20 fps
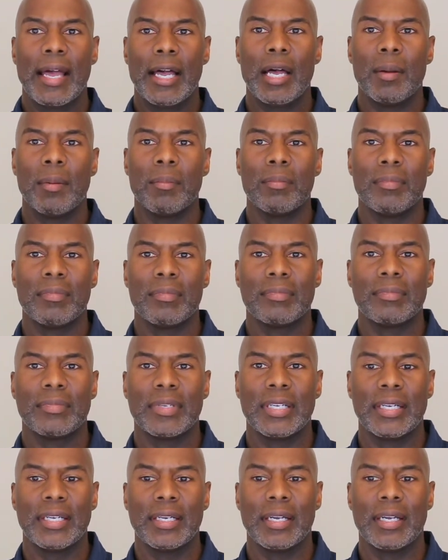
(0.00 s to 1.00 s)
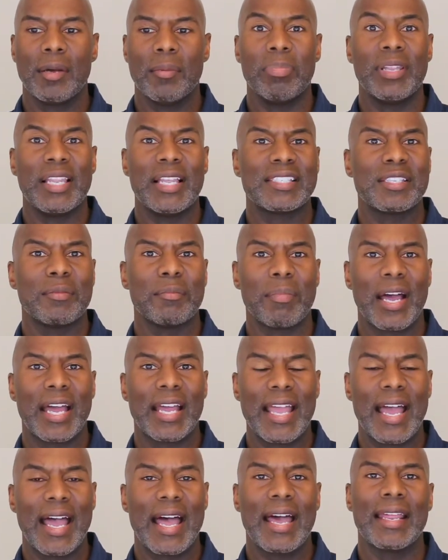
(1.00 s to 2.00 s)
a blessing
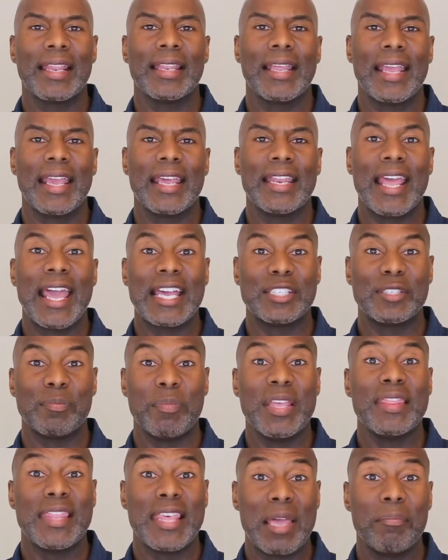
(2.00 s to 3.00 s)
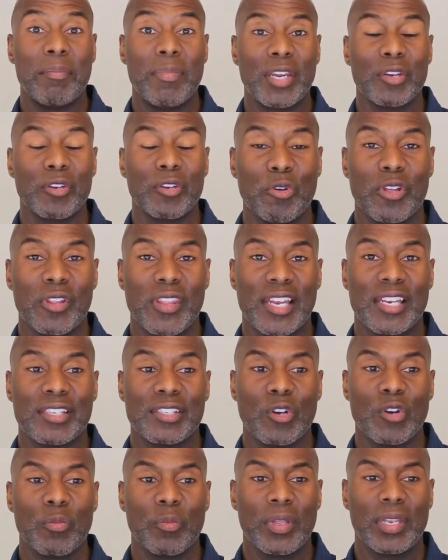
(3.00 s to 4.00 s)
by God, and has been that door that
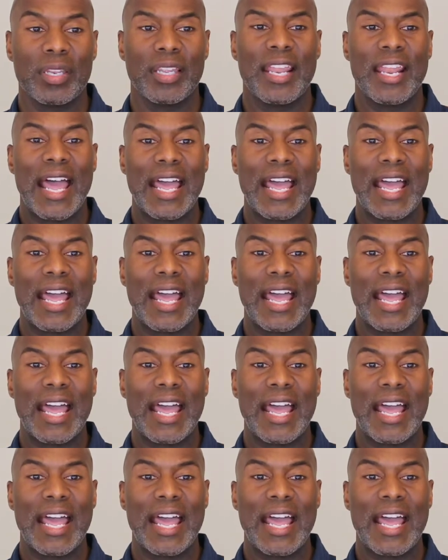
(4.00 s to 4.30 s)
is open.